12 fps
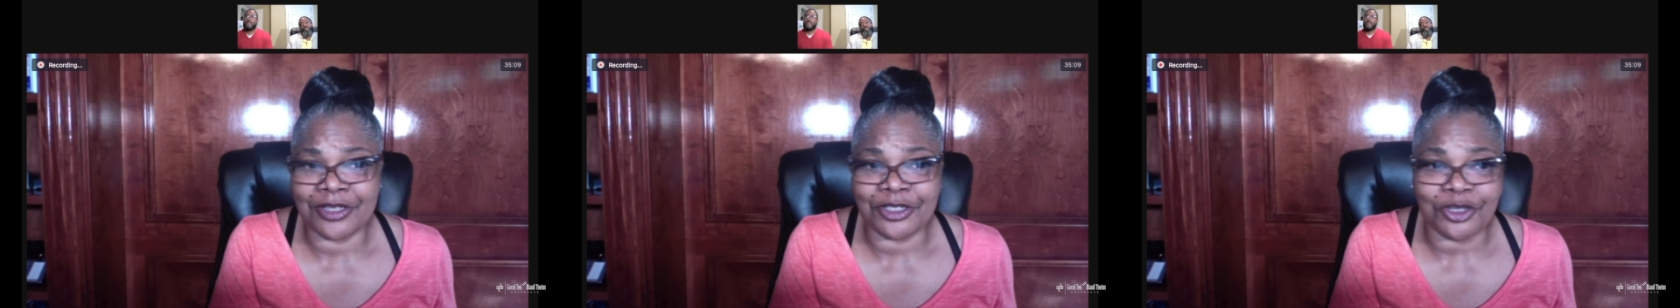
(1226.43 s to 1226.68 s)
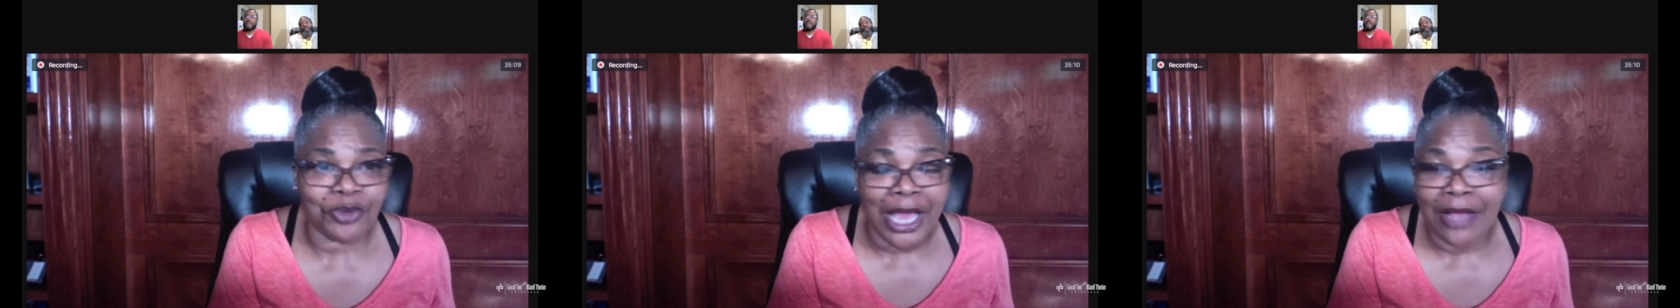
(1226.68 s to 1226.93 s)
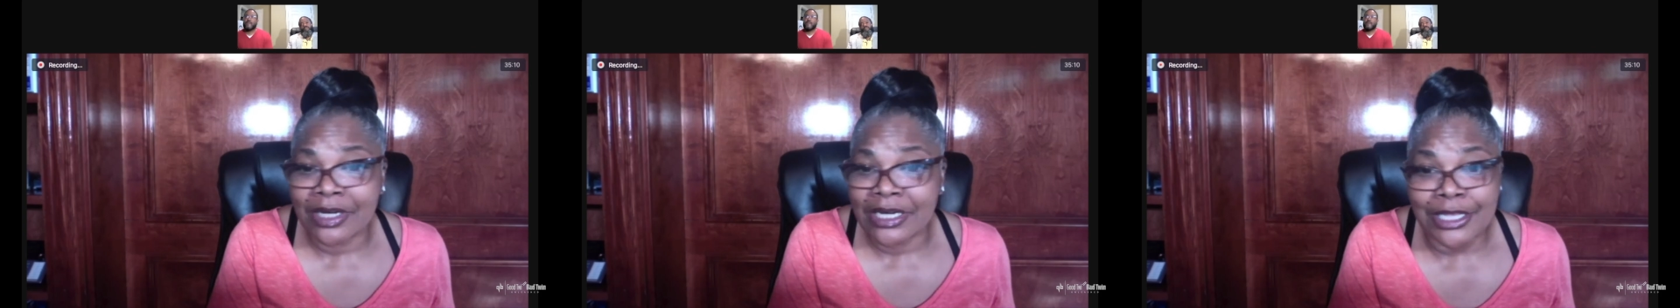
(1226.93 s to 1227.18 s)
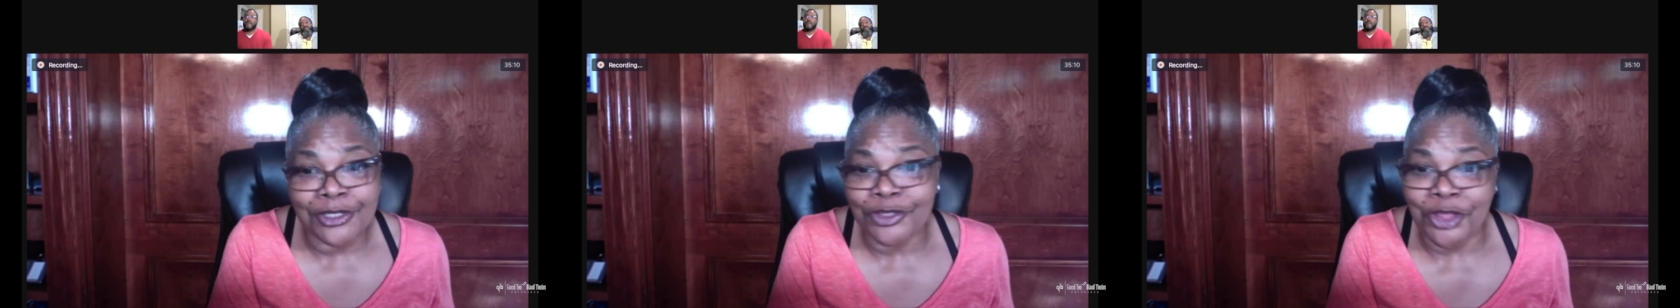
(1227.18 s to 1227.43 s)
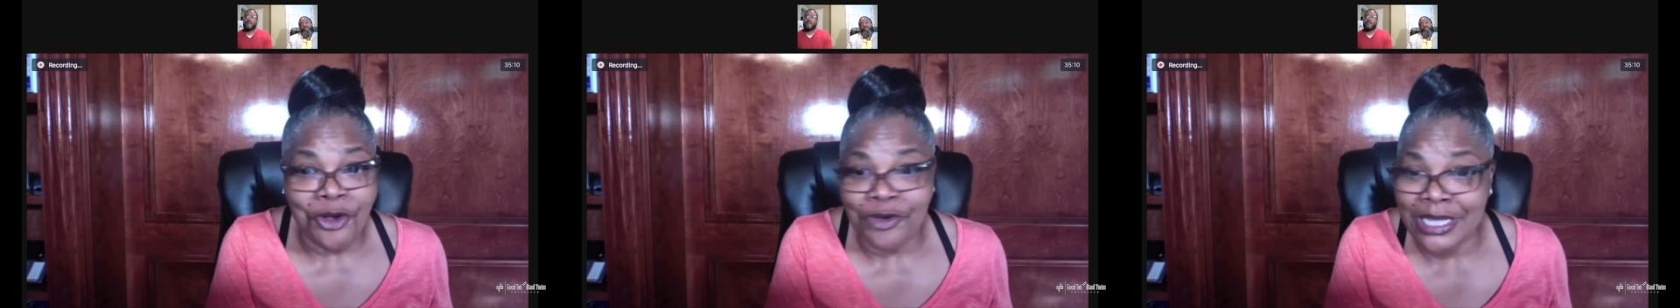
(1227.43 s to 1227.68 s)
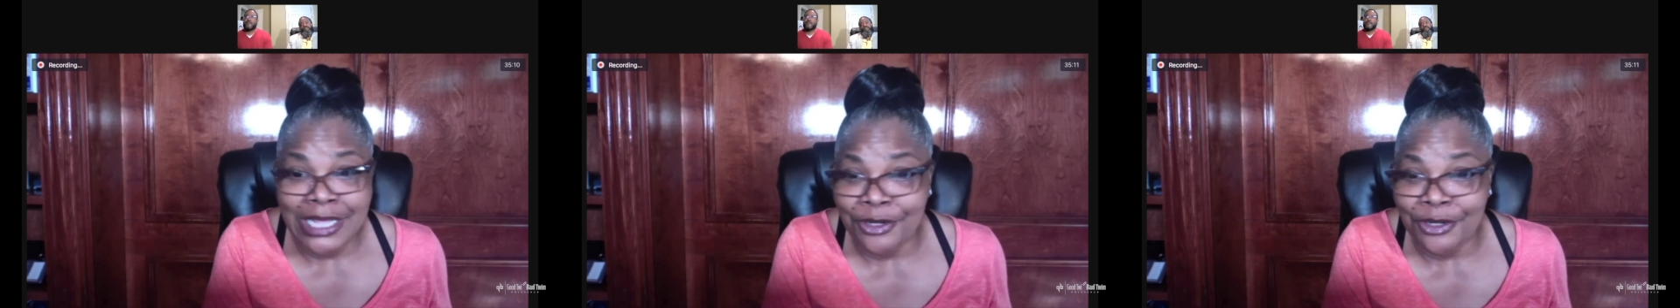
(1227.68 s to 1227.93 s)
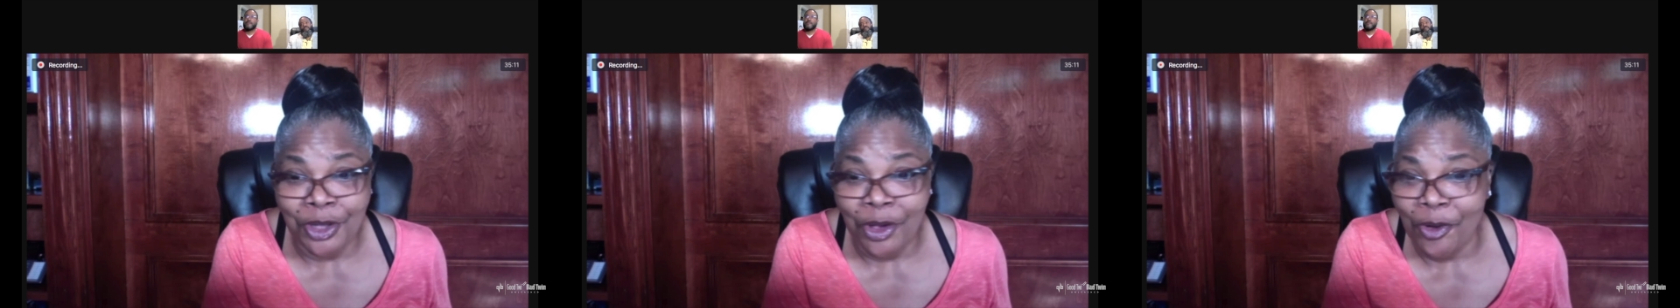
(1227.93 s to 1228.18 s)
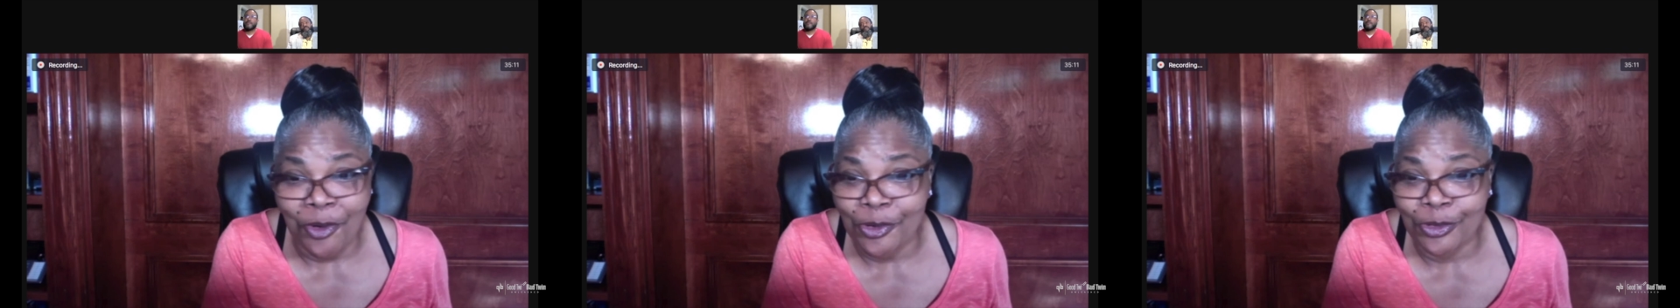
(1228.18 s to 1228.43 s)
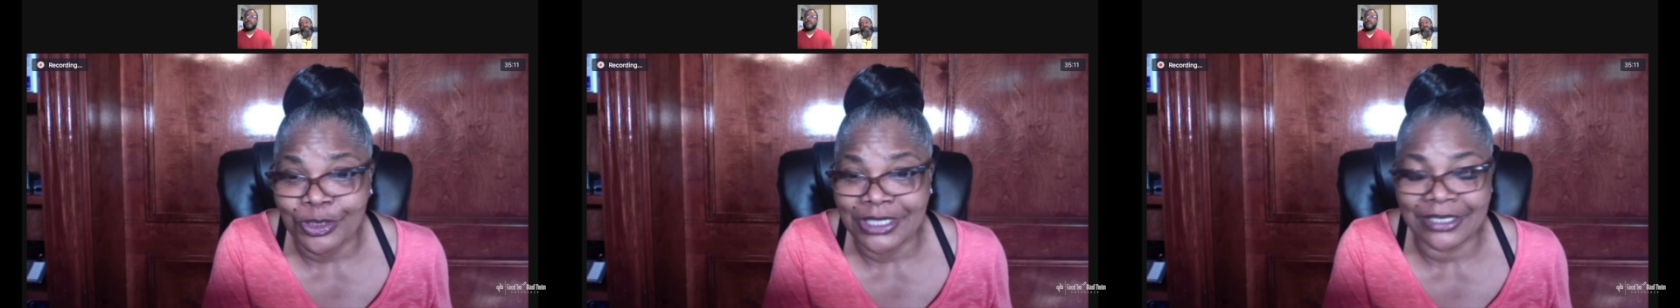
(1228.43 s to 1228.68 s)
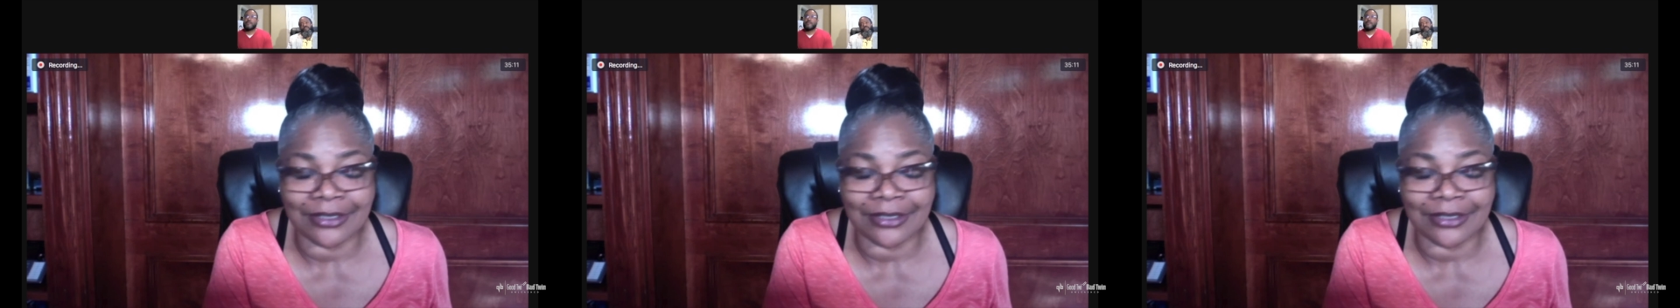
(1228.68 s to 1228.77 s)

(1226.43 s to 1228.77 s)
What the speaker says: So now that he's 30 years old